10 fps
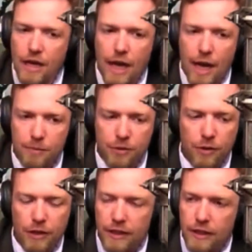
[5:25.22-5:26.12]

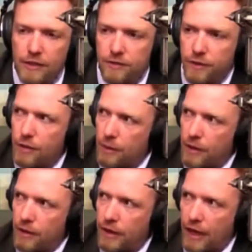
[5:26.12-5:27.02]
Absolutely. It's very
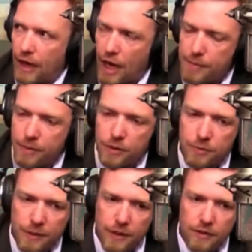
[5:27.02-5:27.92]
rare that that happens
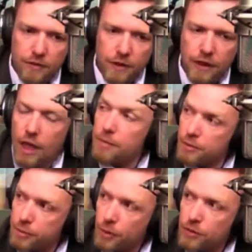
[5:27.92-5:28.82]
because of the
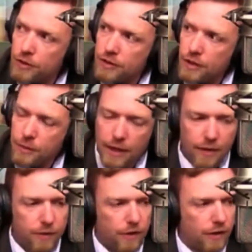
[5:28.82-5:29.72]
collaborative process that we have
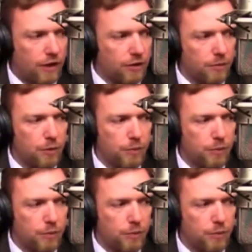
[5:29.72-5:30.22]
with our customers,